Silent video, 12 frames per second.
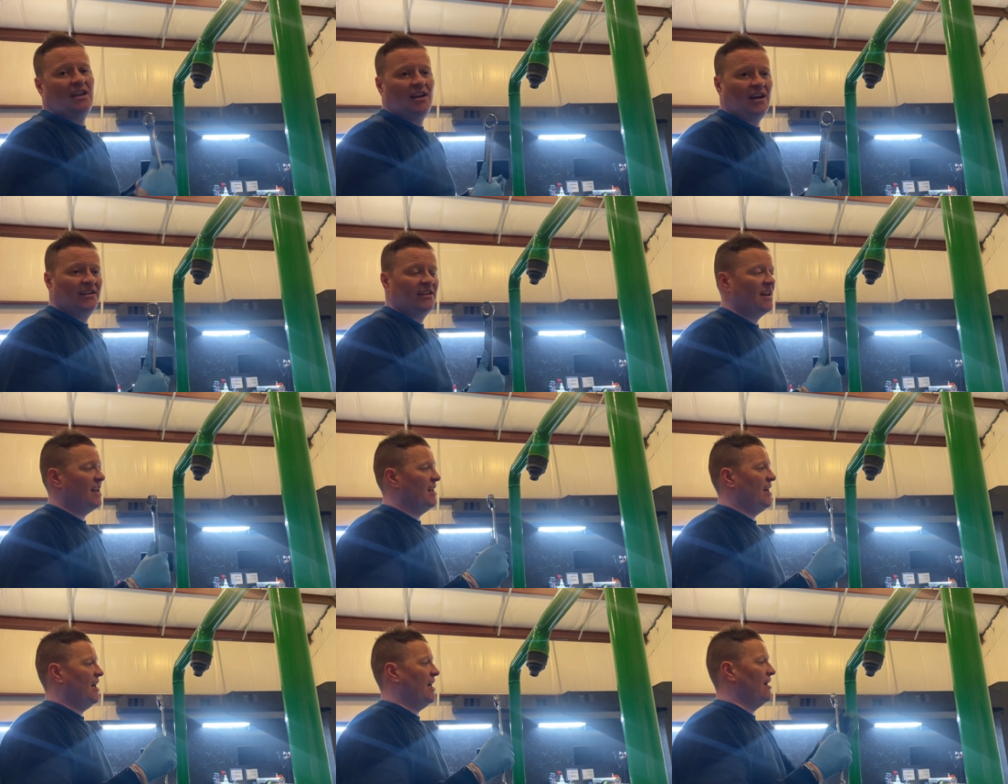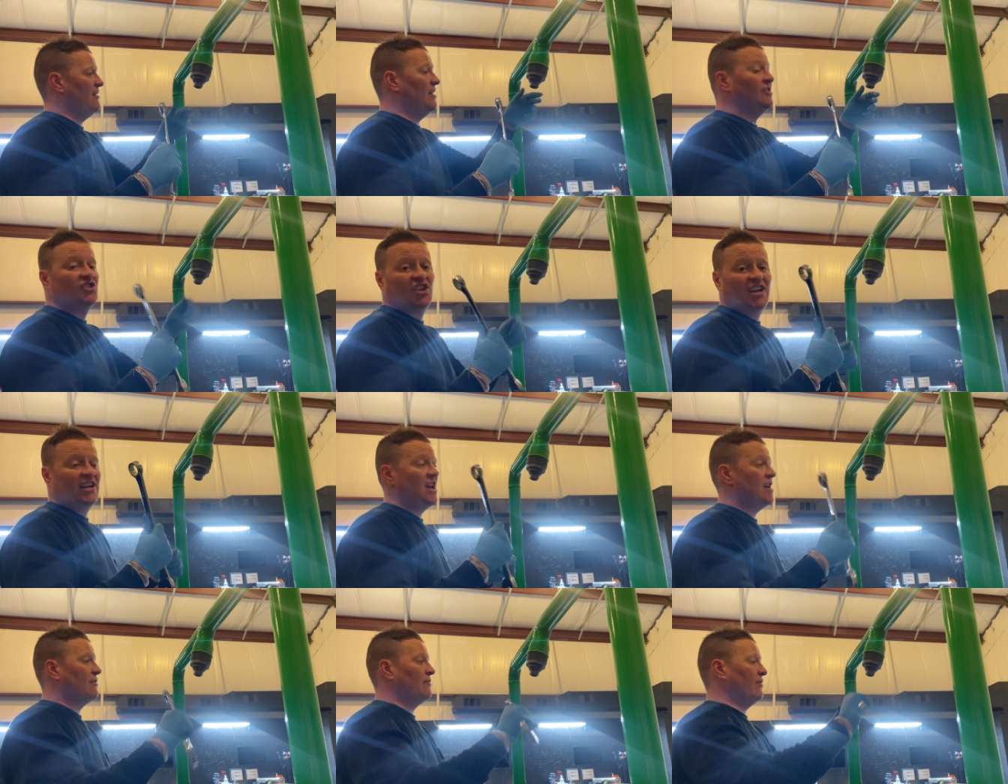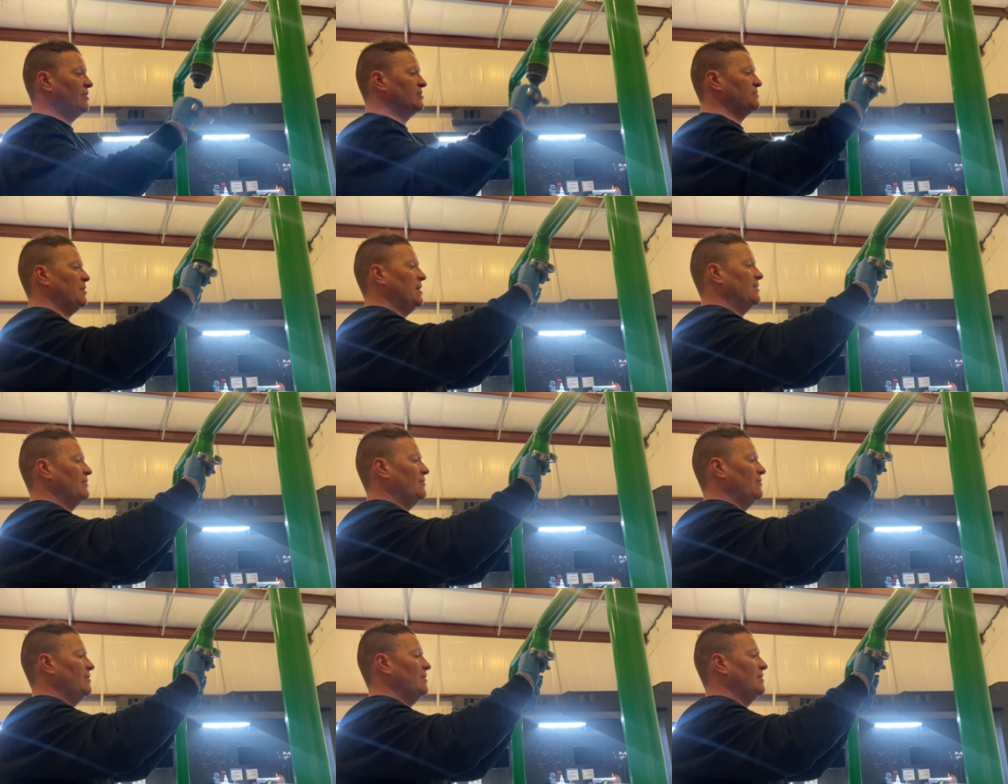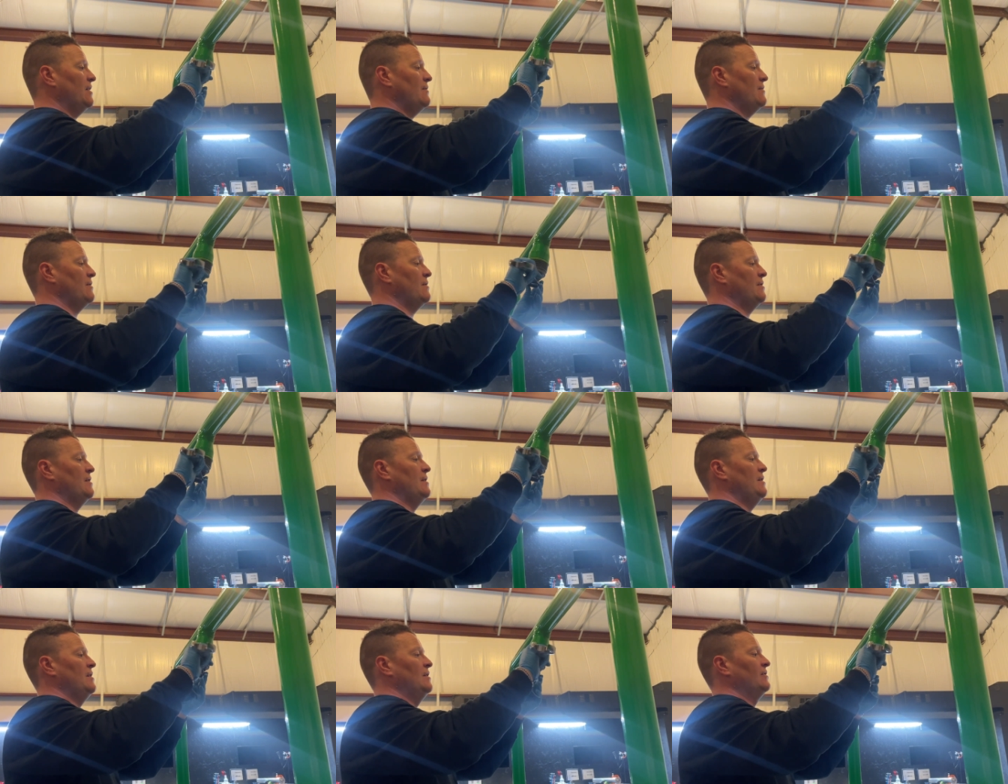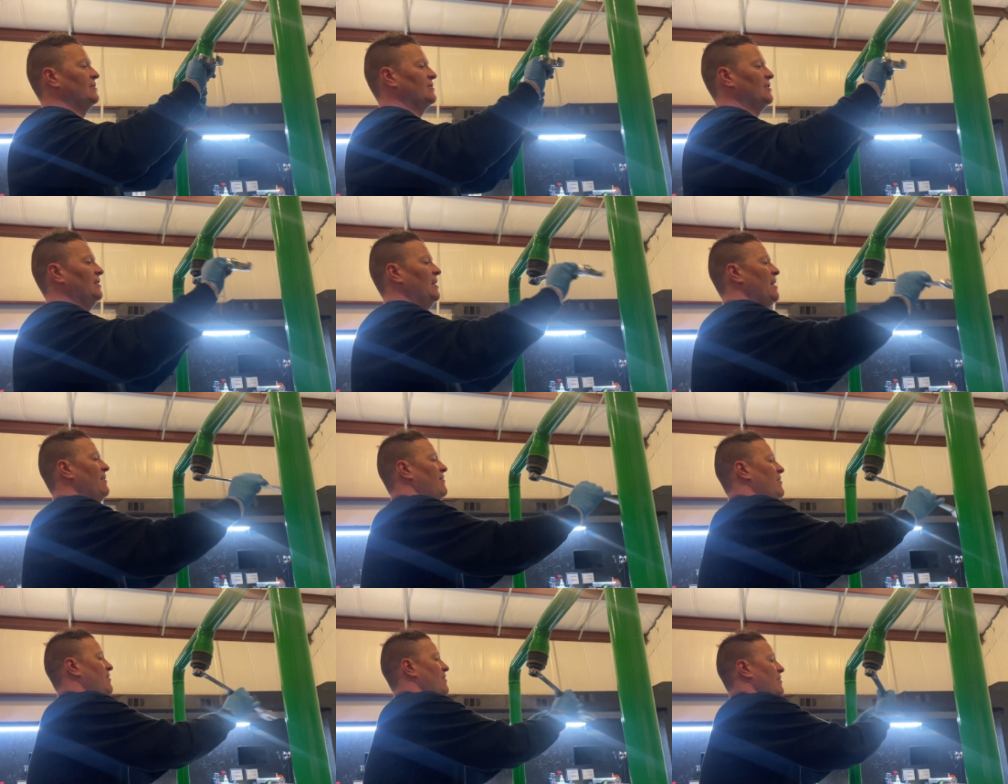an 1.1/8" ring spanner on there now. So it's 11.